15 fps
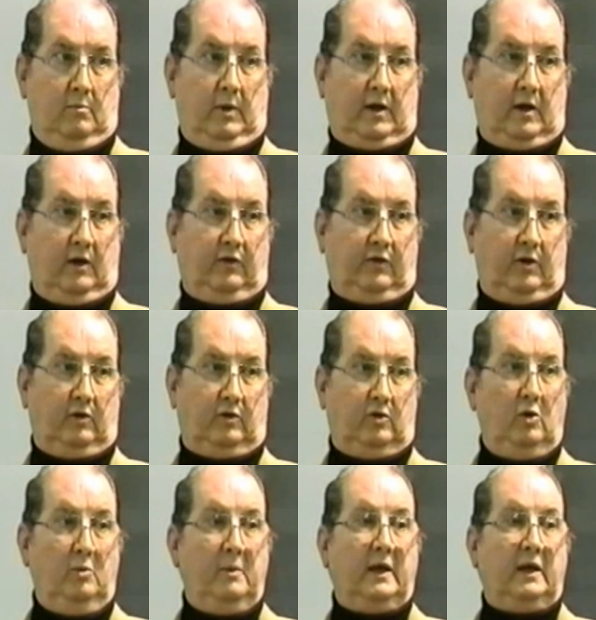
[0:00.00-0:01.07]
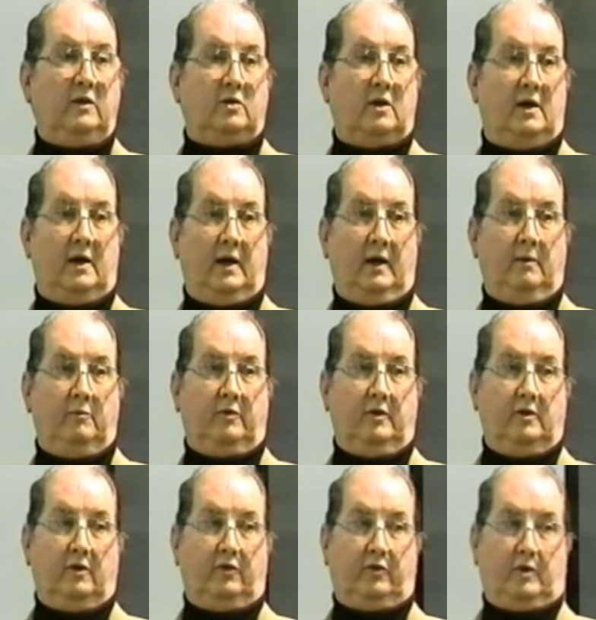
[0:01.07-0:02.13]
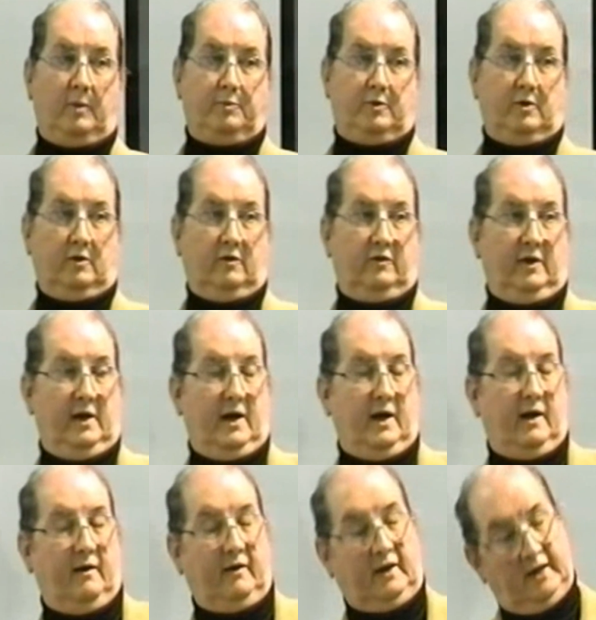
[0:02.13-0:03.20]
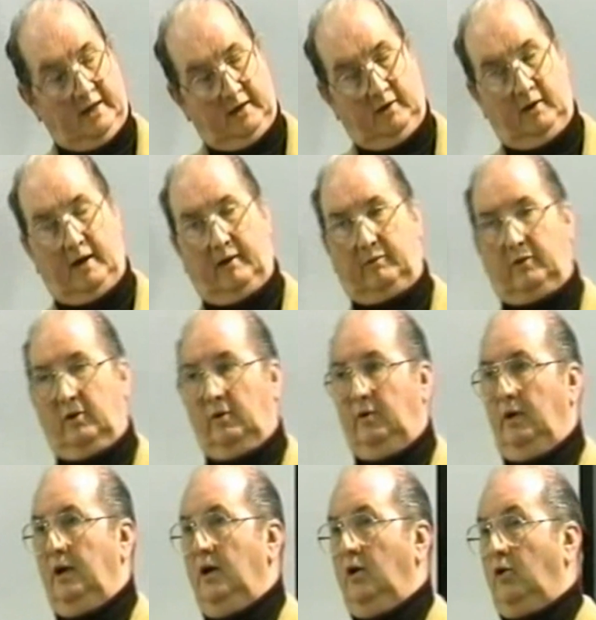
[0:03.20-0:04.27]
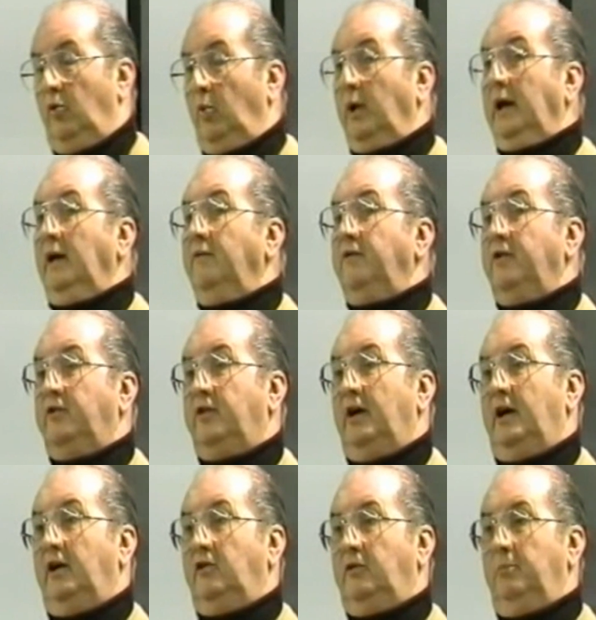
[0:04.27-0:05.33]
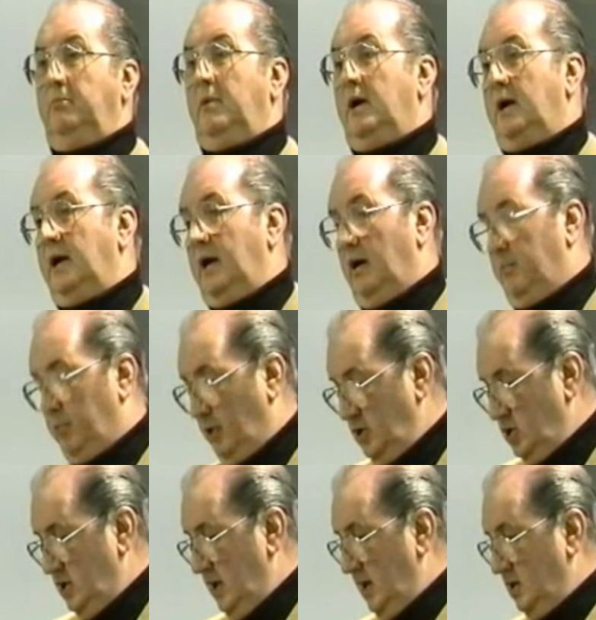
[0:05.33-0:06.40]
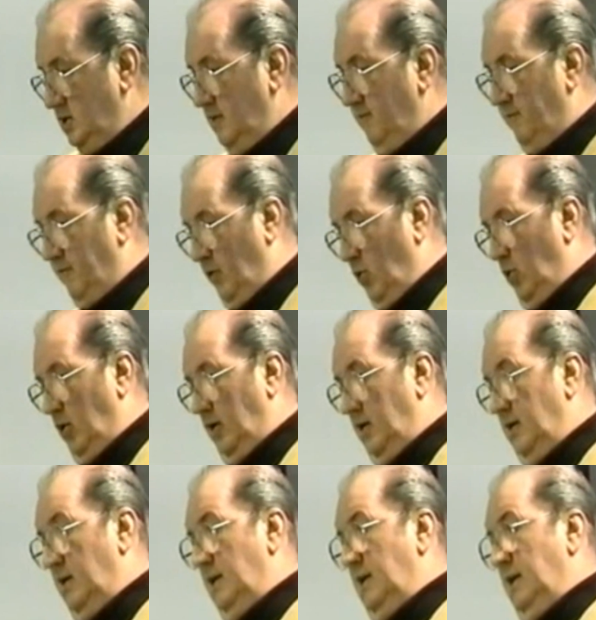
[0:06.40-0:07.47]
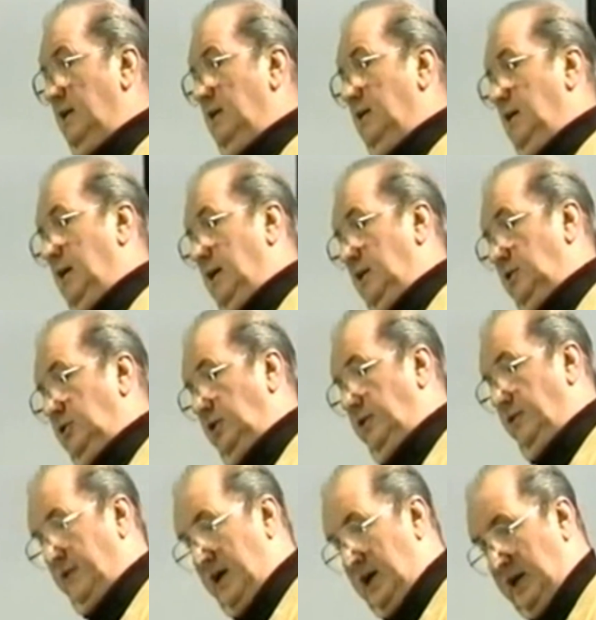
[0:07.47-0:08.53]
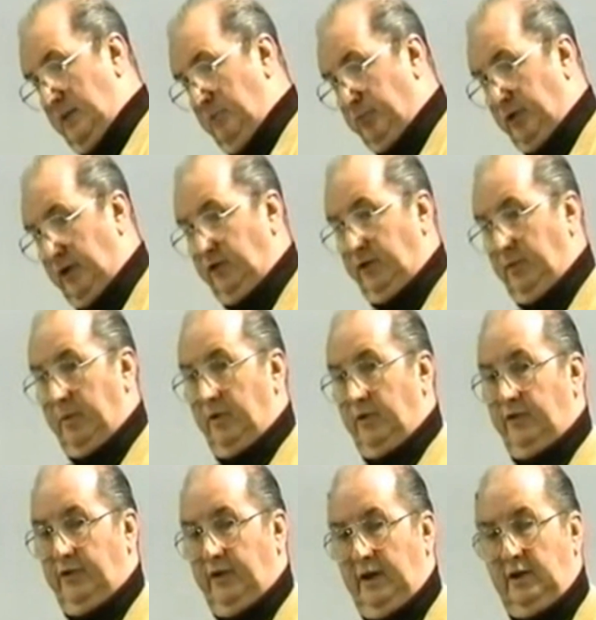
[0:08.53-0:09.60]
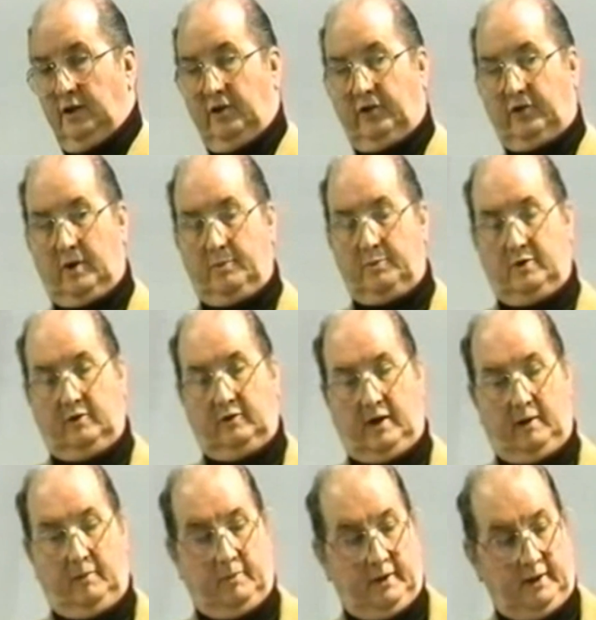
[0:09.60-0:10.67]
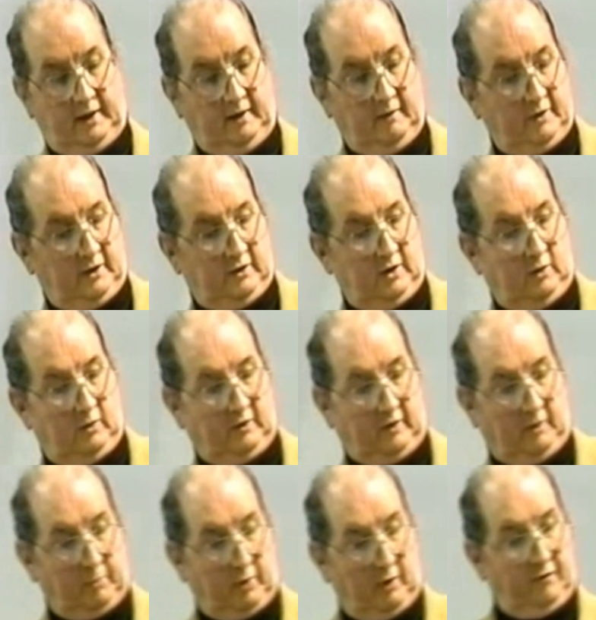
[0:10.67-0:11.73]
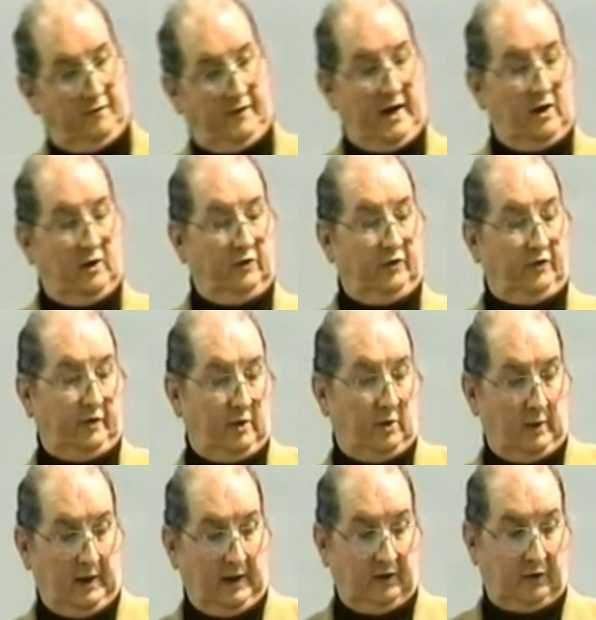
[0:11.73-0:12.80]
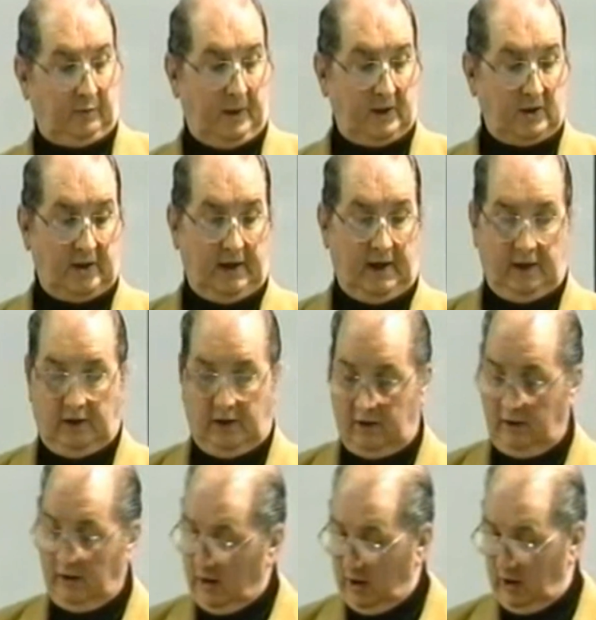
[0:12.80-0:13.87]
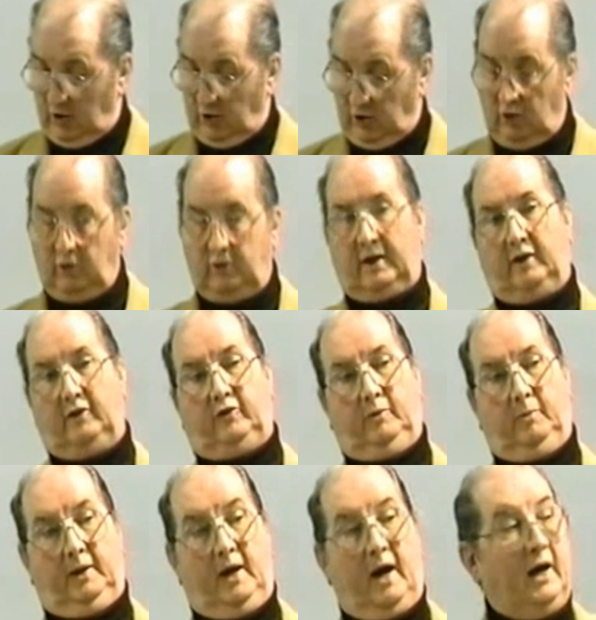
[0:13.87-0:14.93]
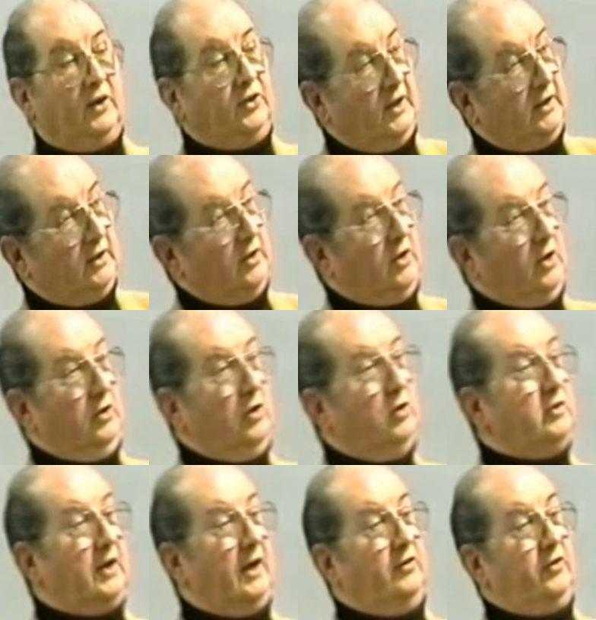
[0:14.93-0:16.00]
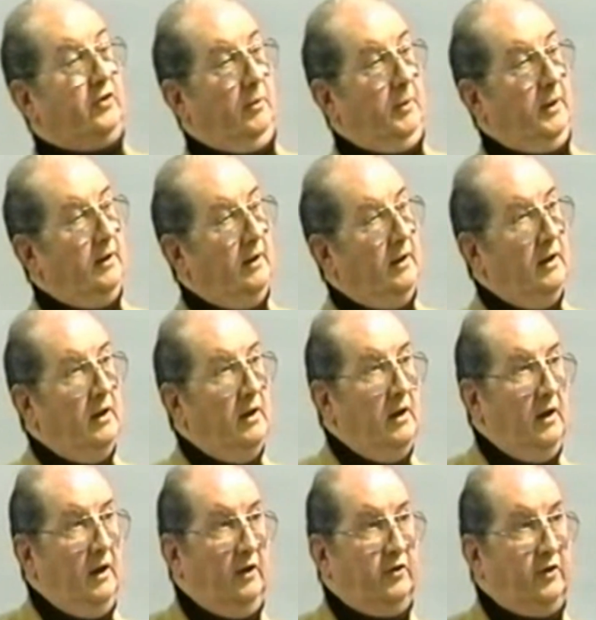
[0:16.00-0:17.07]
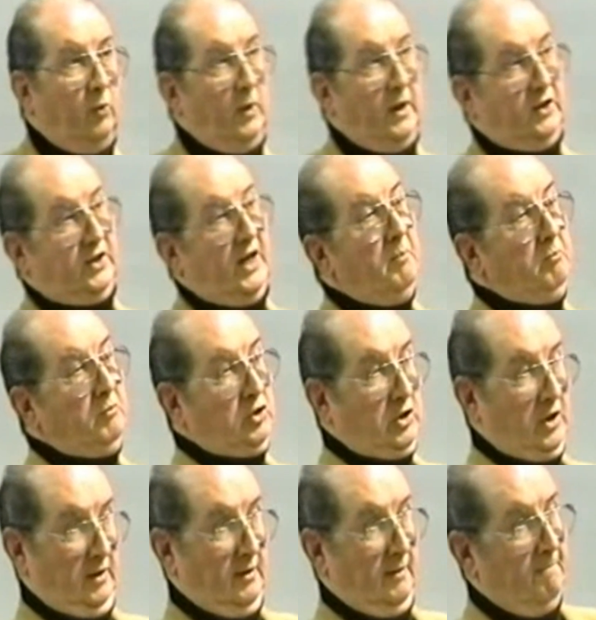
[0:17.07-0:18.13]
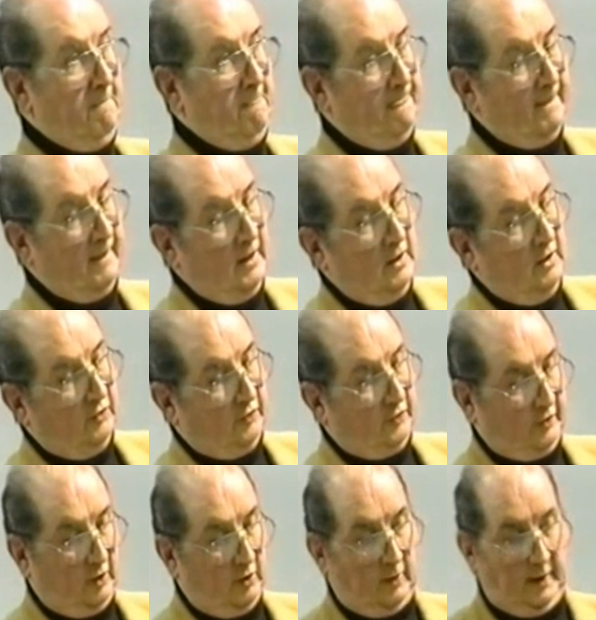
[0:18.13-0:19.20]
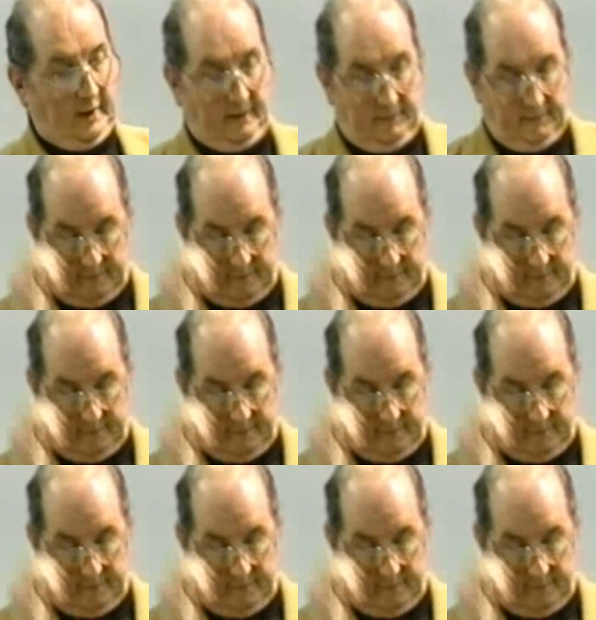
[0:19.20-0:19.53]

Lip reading: Because there are too many times in the scriptures, and I again have to re-emphasize my appreciation for the divine principles in the scriptures. I believe that there is a profound story, especially in the New Testament. I think that the New Testament is a redemption story.